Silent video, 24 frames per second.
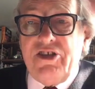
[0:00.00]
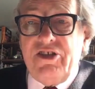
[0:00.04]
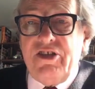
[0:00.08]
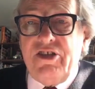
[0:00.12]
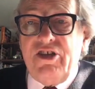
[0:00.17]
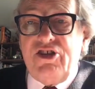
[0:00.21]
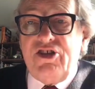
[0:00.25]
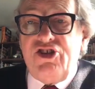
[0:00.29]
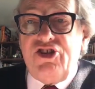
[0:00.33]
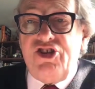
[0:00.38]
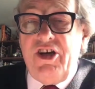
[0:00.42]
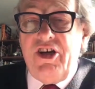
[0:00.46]
the
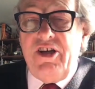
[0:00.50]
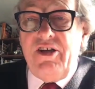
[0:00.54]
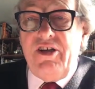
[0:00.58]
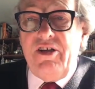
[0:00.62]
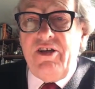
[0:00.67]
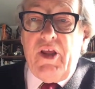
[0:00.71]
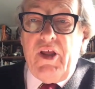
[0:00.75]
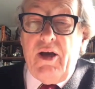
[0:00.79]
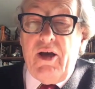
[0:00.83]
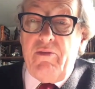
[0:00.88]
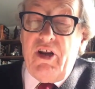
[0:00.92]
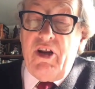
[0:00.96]
chin.
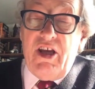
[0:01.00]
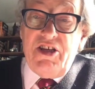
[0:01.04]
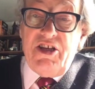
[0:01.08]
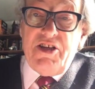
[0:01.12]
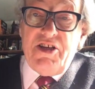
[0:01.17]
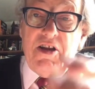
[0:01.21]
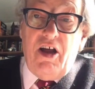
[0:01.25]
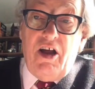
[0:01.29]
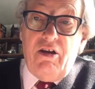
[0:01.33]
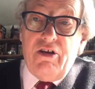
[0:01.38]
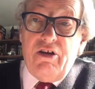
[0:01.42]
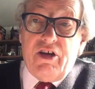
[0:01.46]
I mean, he's
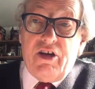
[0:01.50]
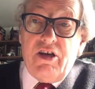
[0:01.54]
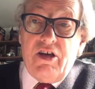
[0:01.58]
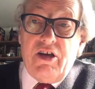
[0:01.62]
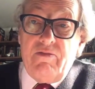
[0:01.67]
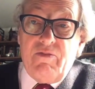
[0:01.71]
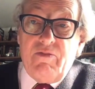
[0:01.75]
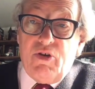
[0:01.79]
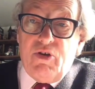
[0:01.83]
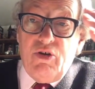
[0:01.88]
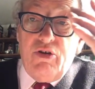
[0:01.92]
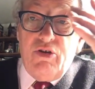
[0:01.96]
not
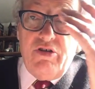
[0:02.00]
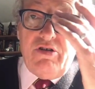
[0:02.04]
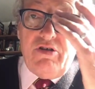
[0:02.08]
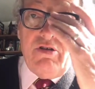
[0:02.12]
looking good.